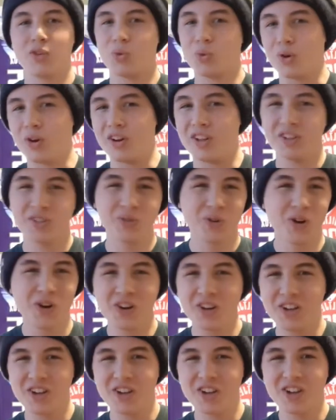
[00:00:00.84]

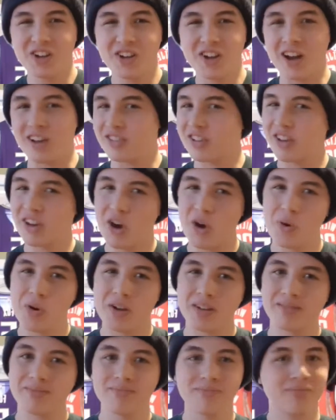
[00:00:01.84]
2020, how's it
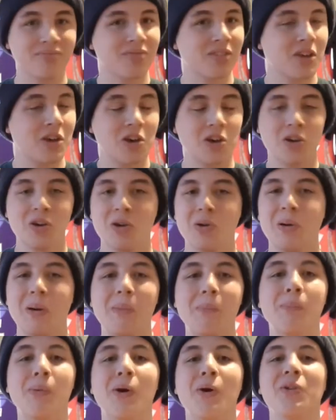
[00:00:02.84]
going?
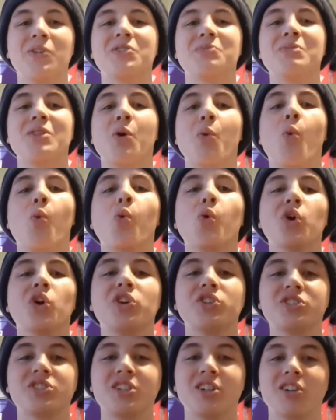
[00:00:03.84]
Bro, this has been the
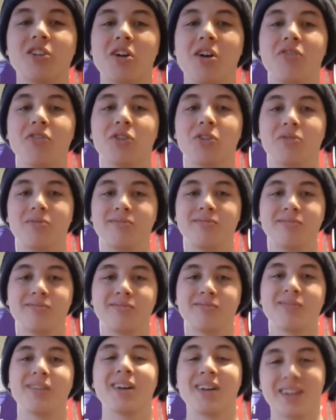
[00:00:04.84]
worst year ever.
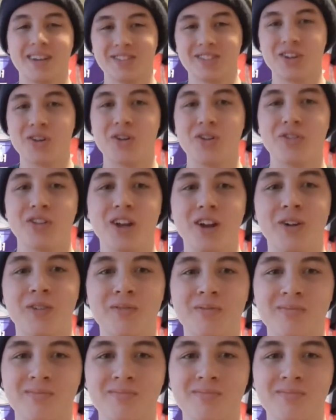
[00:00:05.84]
How's it going over there?